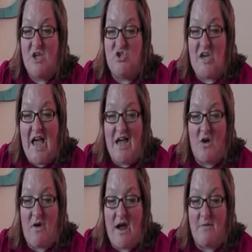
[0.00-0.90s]
Jack
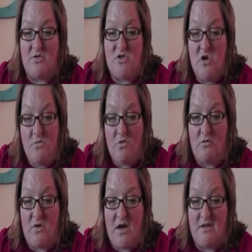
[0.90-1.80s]
grabbed 2 more
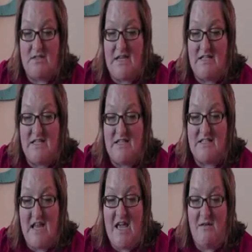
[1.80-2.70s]
rungs and did the
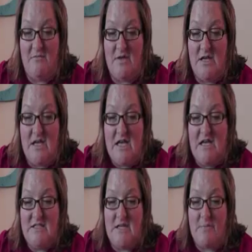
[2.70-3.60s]
same.
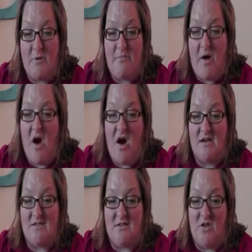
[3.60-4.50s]
Dipper
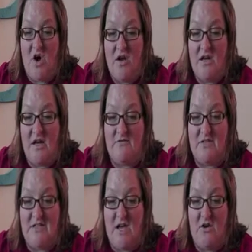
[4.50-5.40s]
paused long enough
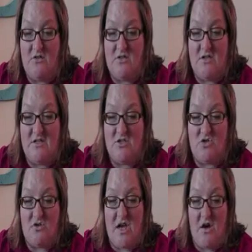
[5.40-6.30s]
to yell to his
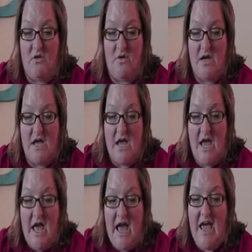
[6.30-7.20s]
trio,
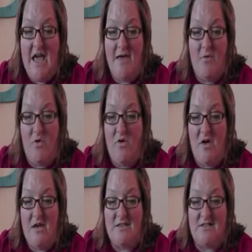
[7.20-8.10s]
"Hey,
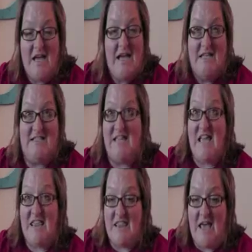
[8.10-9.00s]
boys,
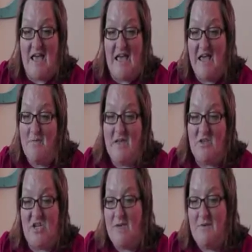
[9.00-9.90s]
sing the
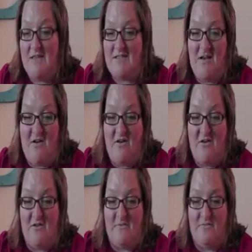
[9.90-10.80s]
heebie-jeebie
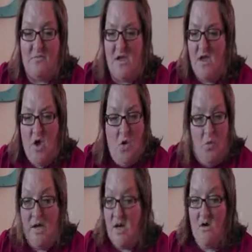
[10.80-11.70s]
song."
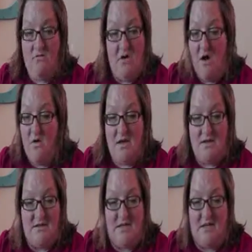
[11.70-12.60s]
"We don't know
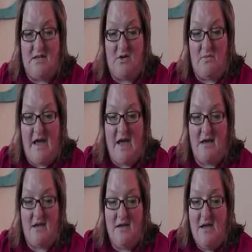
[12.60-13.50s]
it," said little
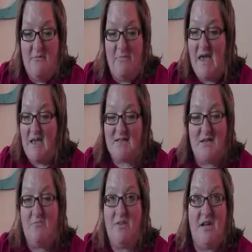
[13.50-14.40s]
Mac. "Make
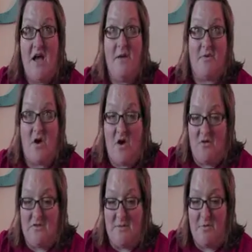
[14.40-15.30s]
something up,"
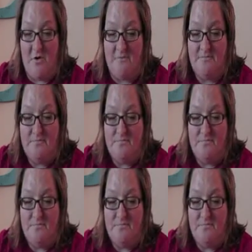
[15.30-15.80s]
called Dipper.